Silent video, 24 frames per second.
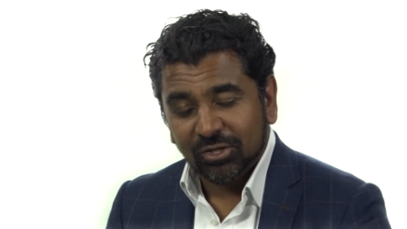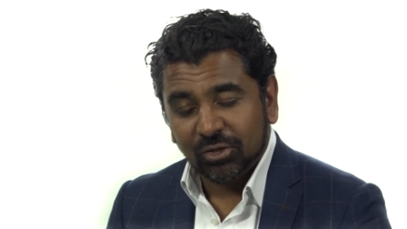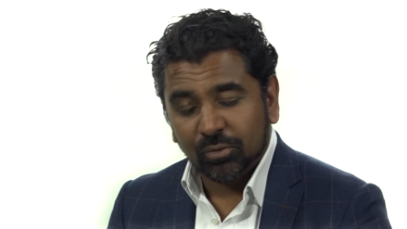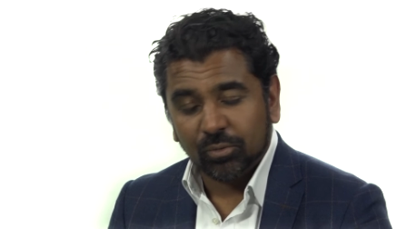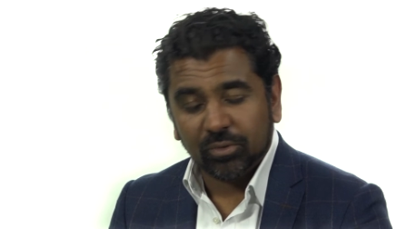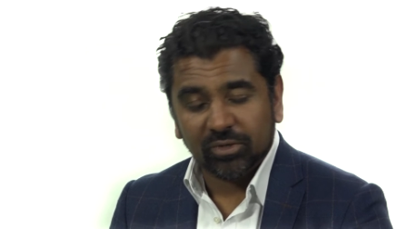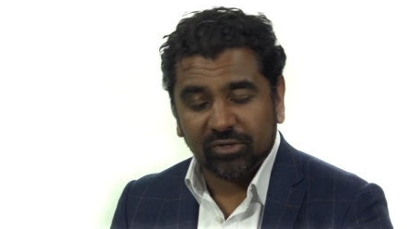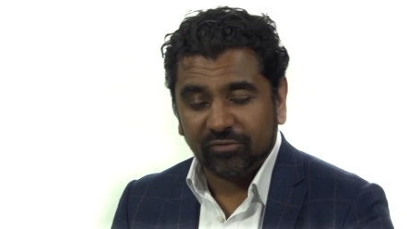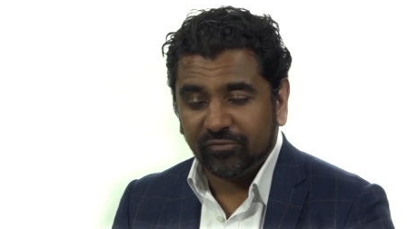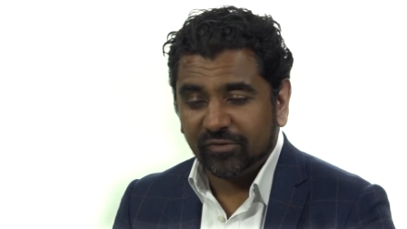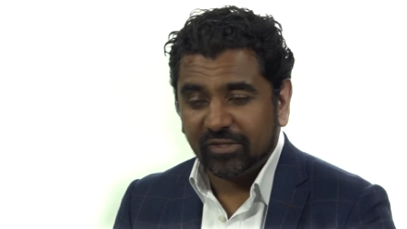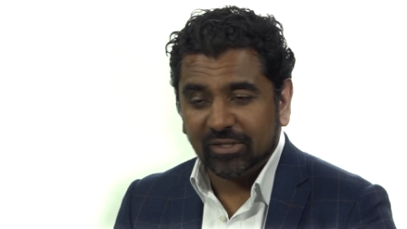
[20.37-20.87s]

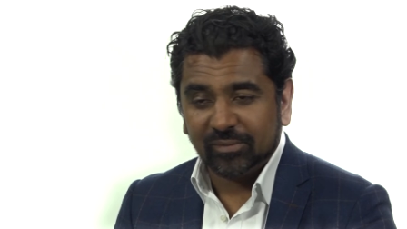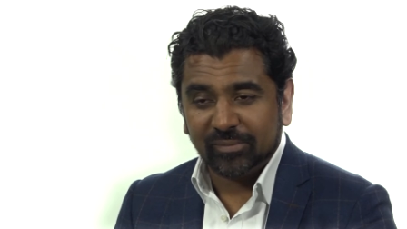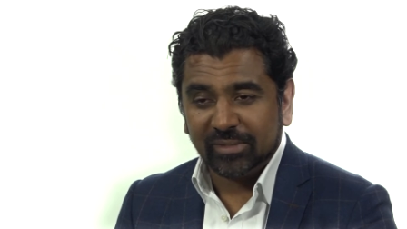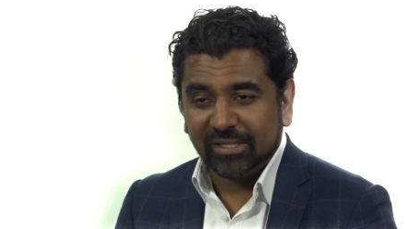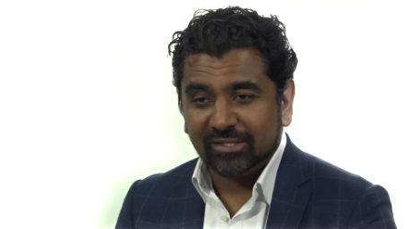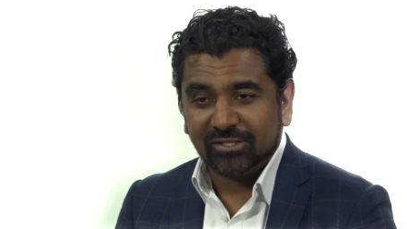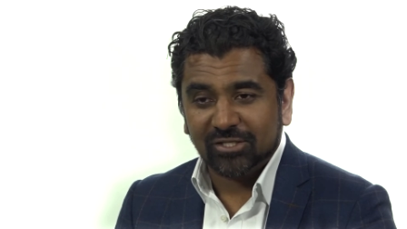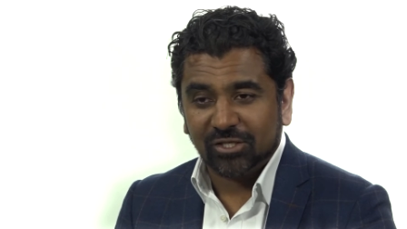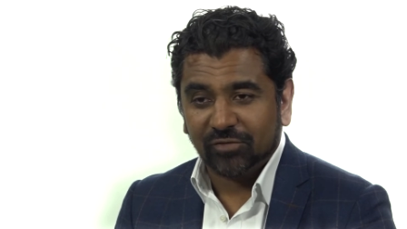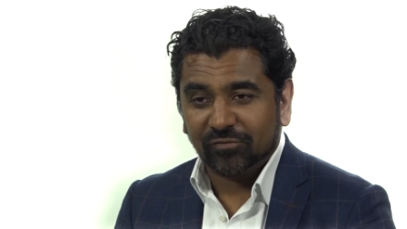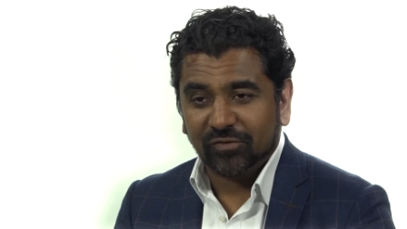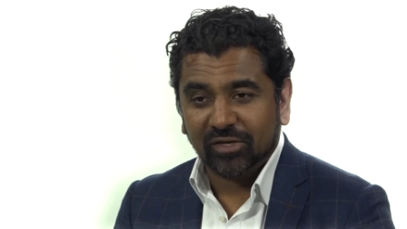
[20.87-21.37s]
where
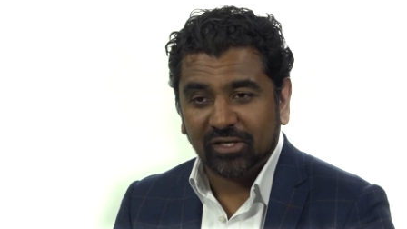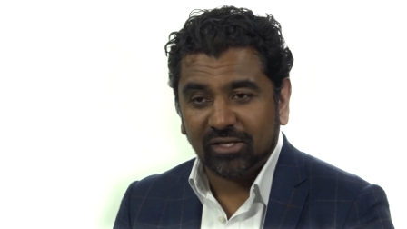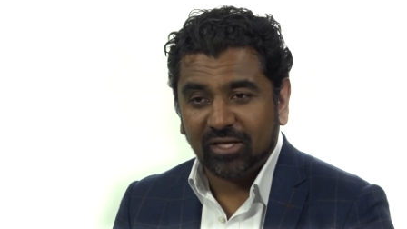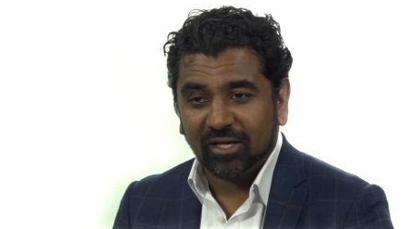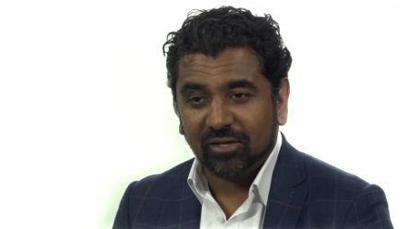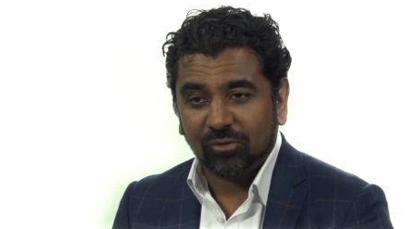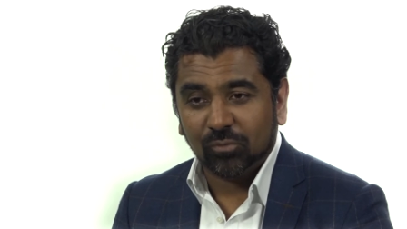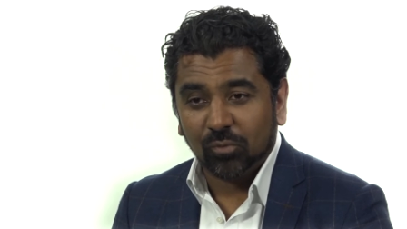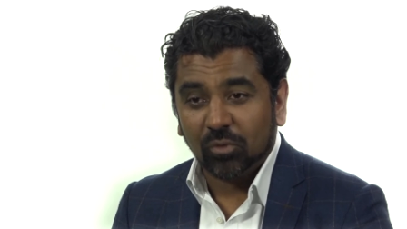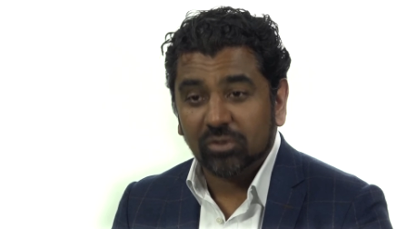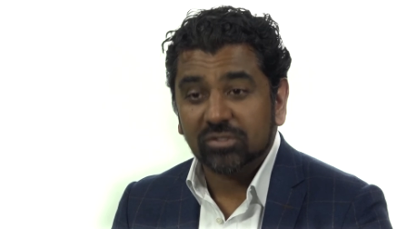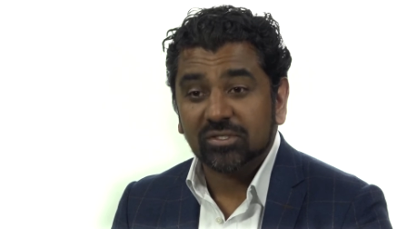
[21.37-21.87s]
availability of
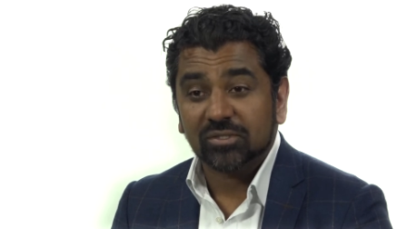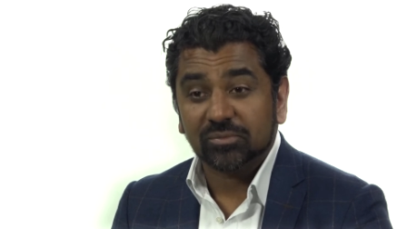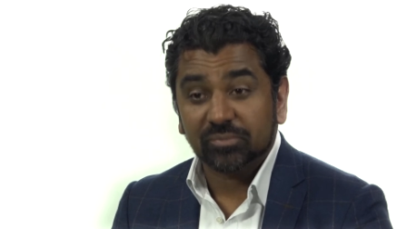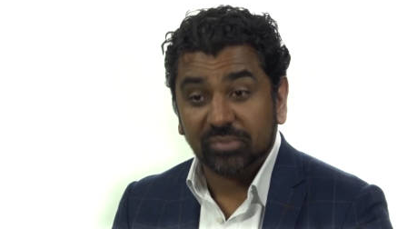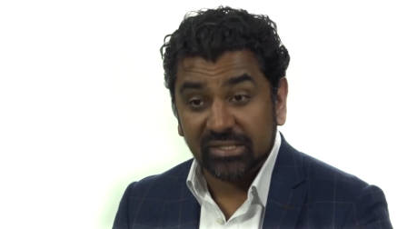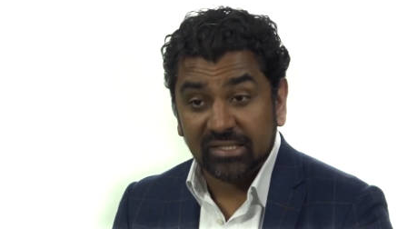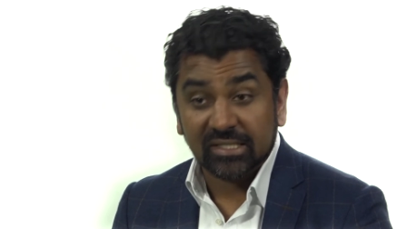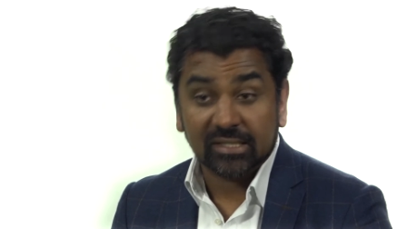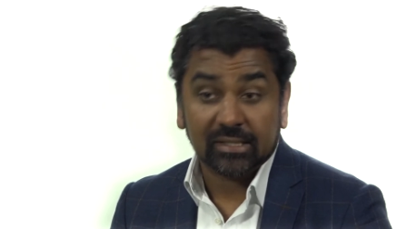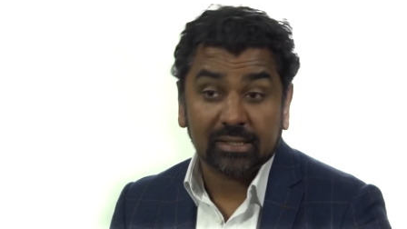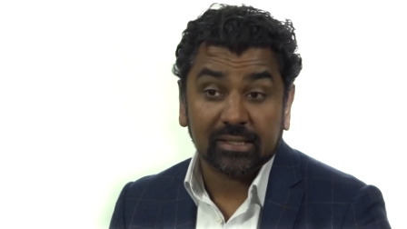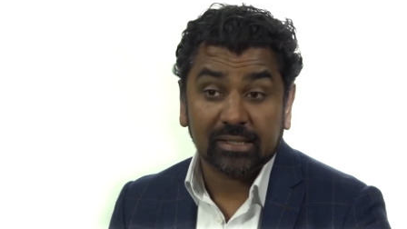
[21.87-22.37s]
halal wasn't
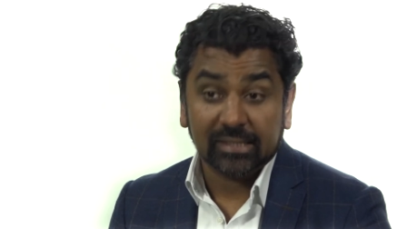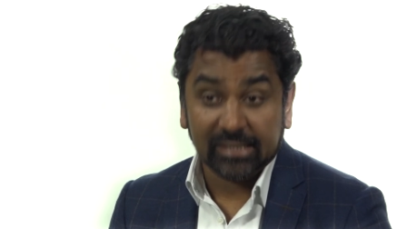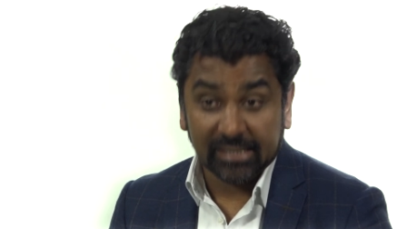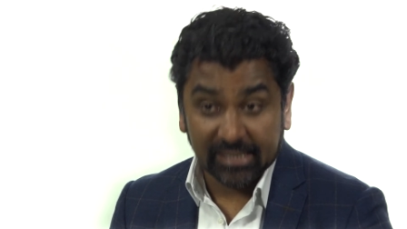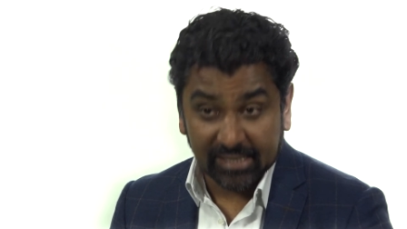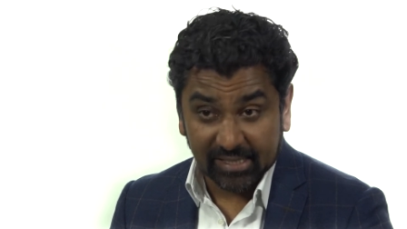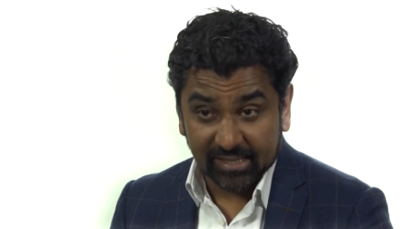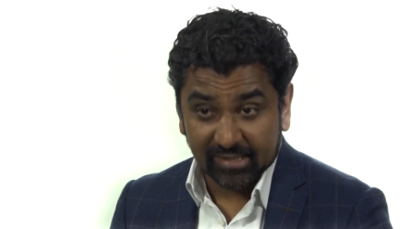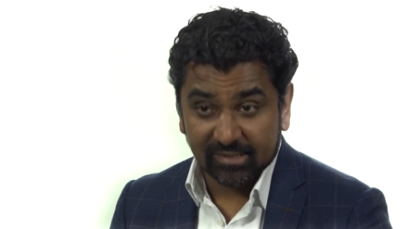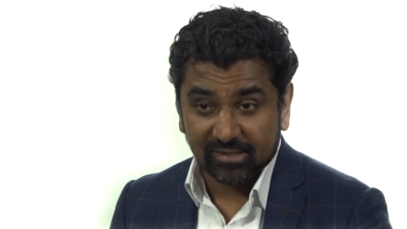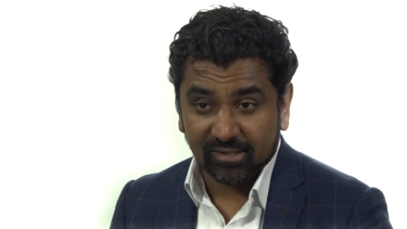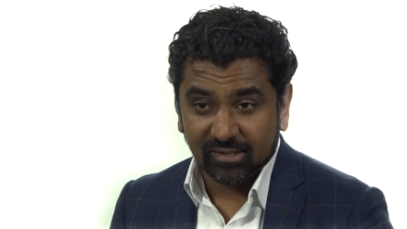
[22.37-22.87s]
particularly
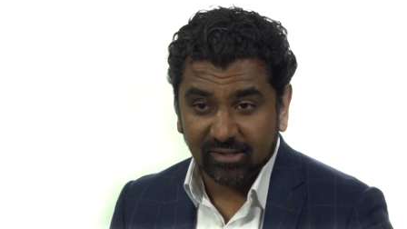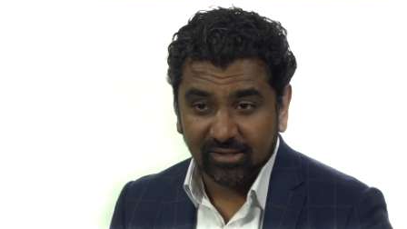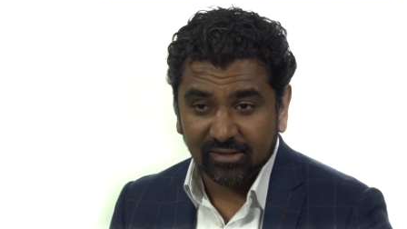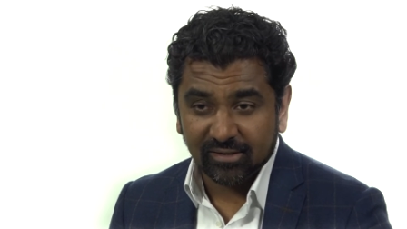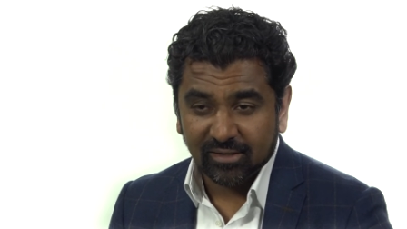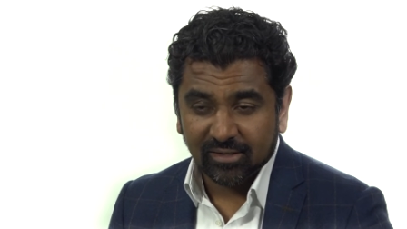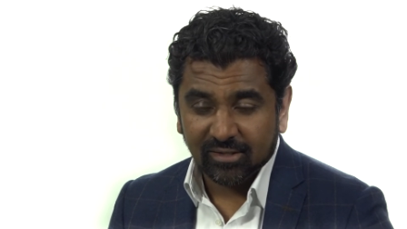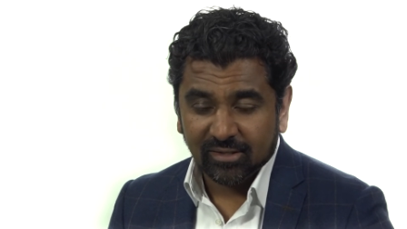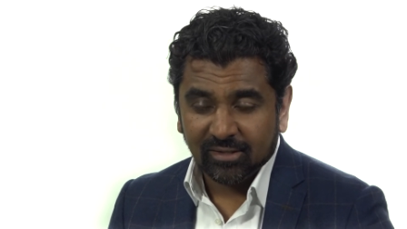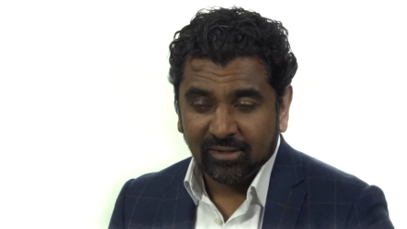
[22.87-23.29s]
easy.